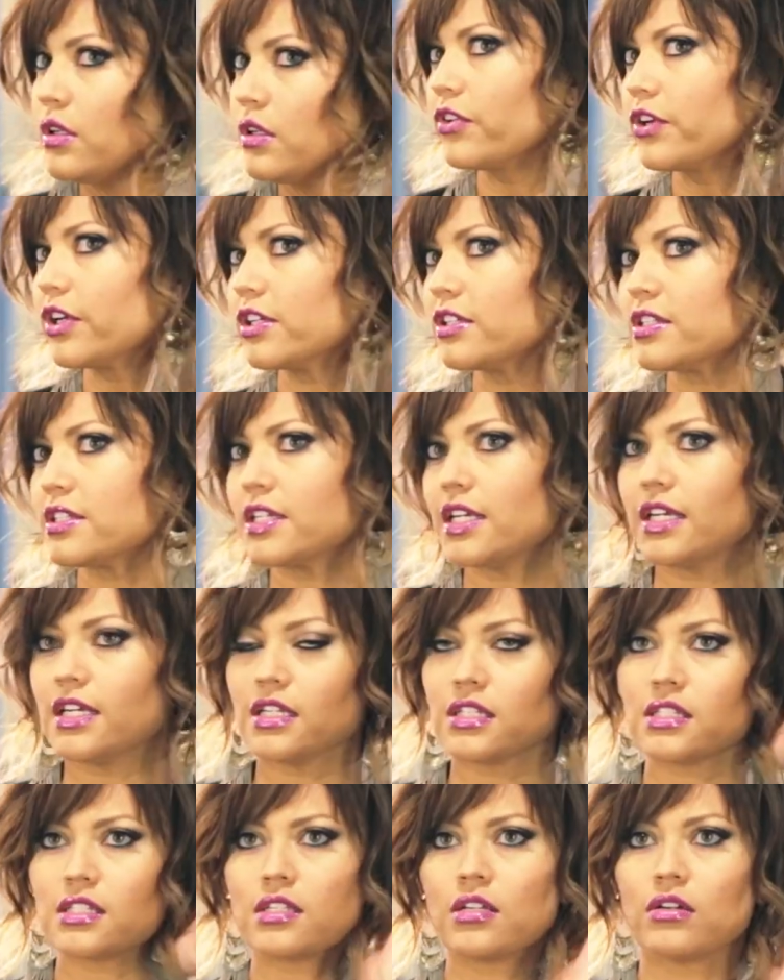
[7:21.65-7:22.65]

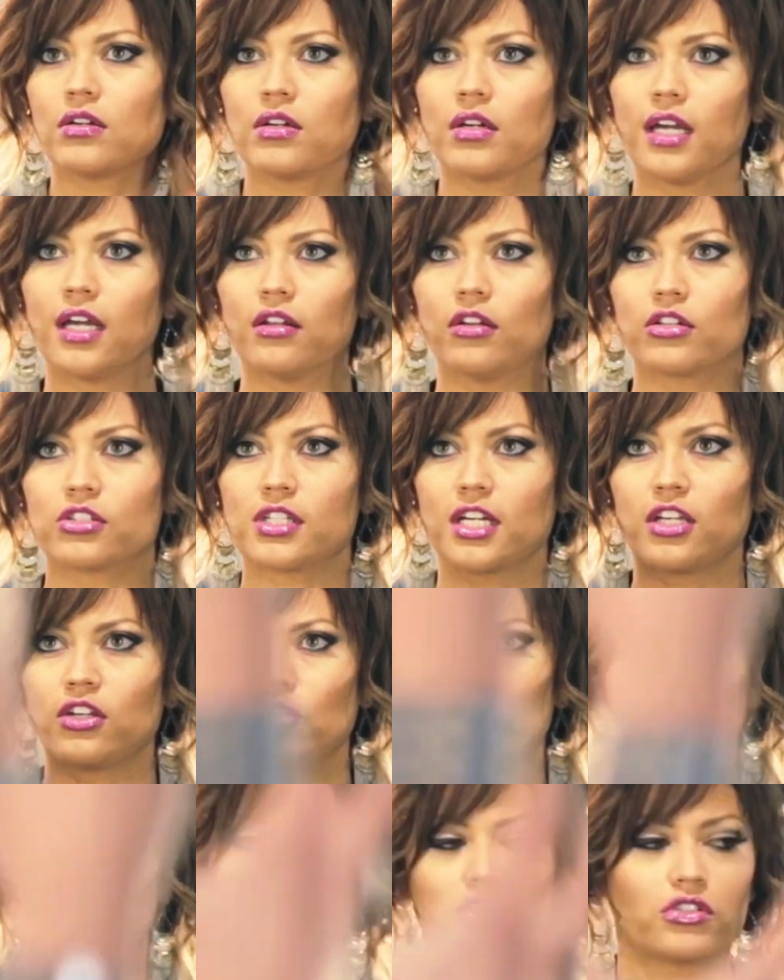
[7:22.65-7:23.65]
versus it looks
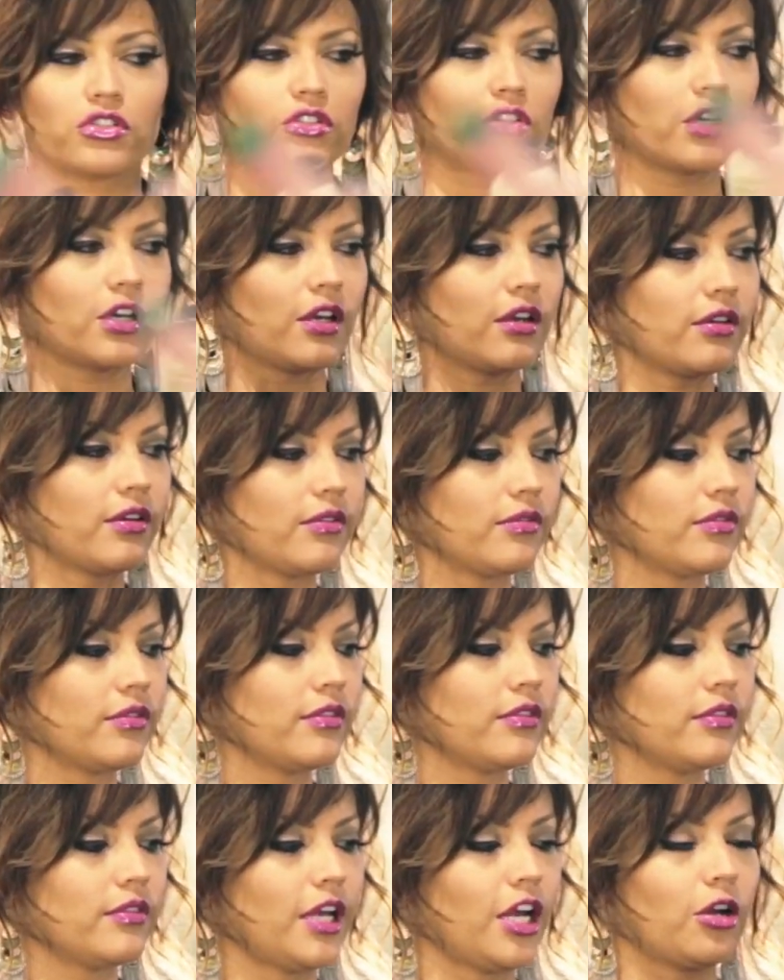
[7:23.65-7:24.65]
like you just took a
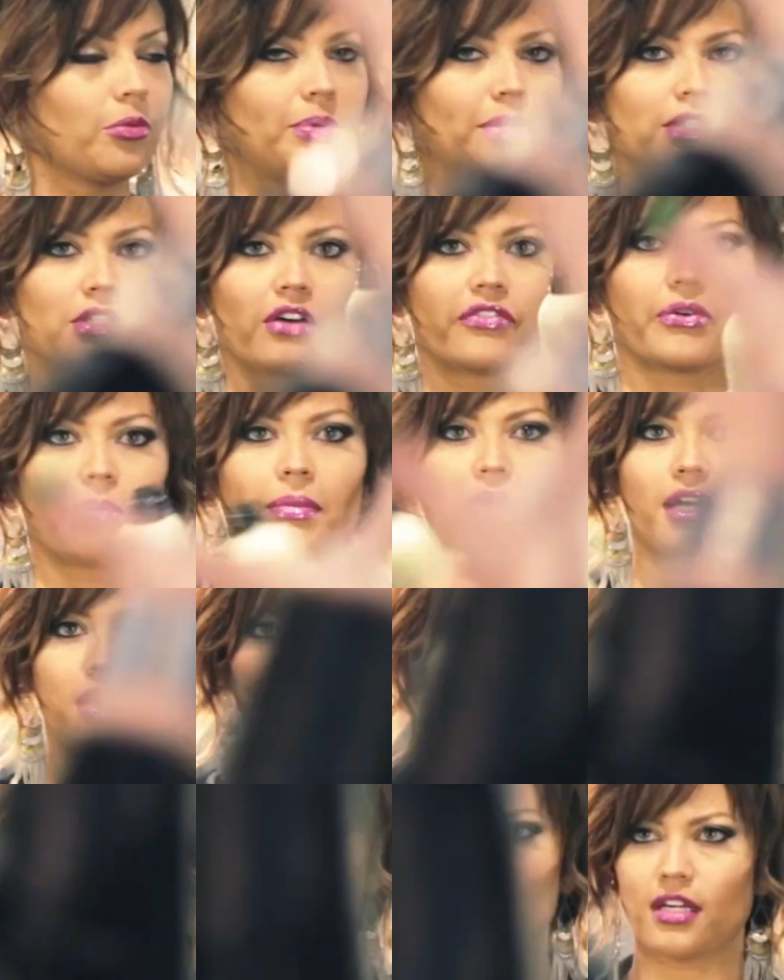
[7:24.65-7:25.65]
hairpiece off a
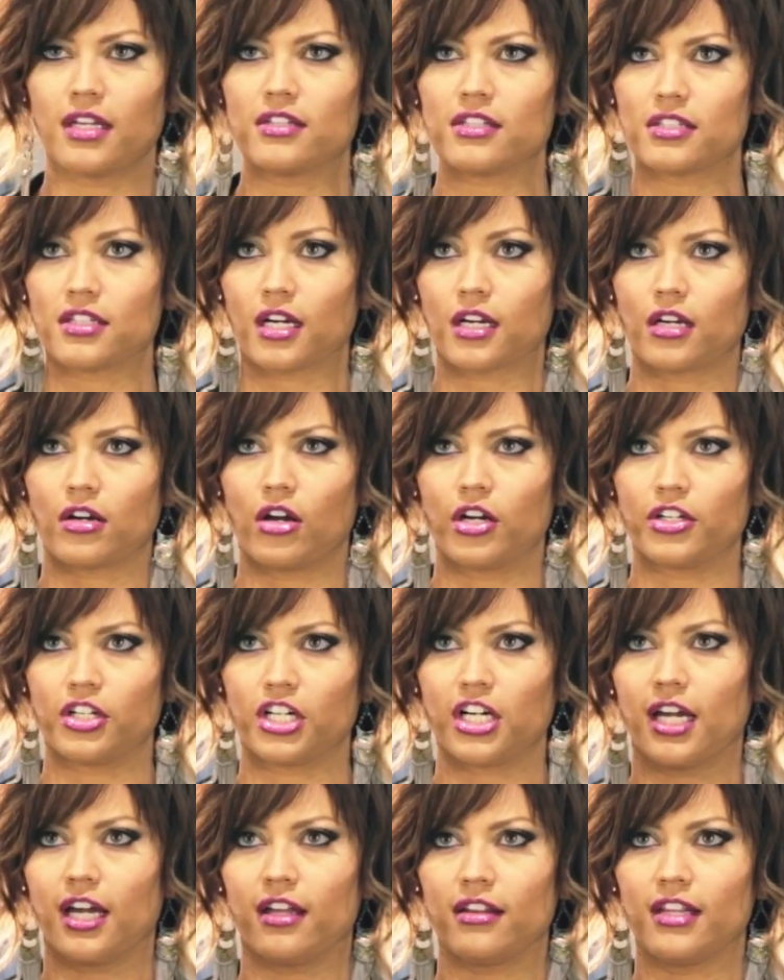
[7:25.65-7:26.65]
mannequin and stuck it on
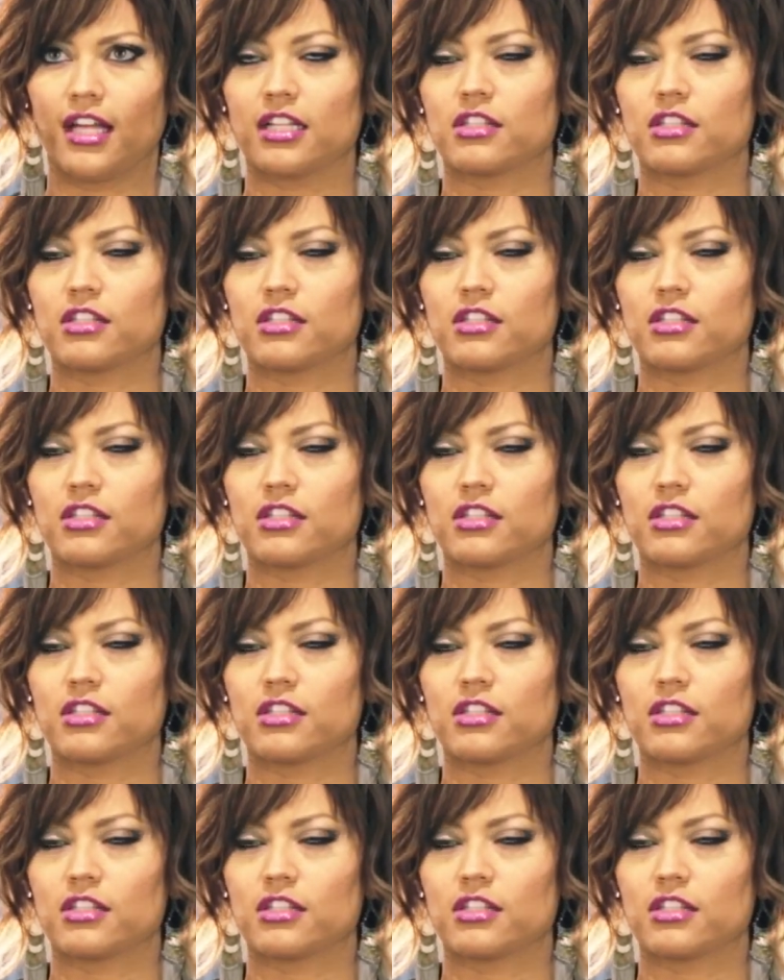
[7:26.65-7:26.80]
your head.